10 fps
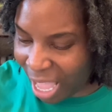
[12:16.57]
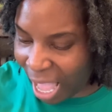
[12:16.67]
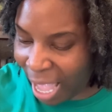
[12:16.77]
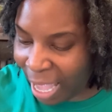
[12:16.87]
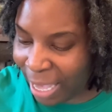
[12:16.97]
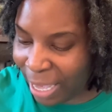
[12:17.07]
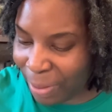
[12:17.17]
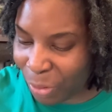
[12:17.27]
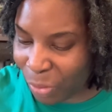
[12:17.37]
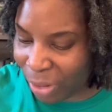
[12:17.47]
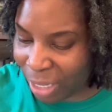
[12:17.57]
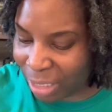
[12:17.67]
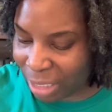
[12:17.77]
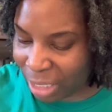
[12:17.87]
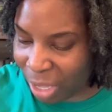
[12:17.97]
I am going
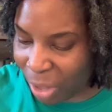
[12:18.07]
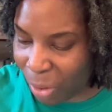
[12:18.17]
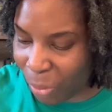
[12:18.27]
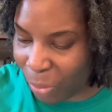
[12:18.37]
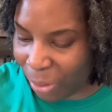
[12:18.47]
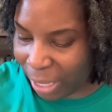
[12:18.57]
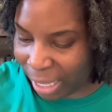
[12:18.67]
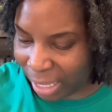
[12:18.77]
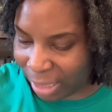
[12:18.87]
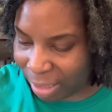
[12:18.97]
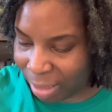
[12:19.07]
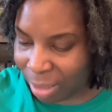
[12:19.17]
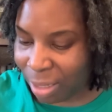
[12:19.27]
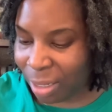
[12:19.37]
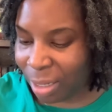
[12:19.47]
to go with,
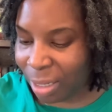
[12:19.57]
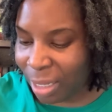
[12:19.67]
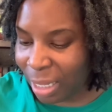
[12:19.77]
oh,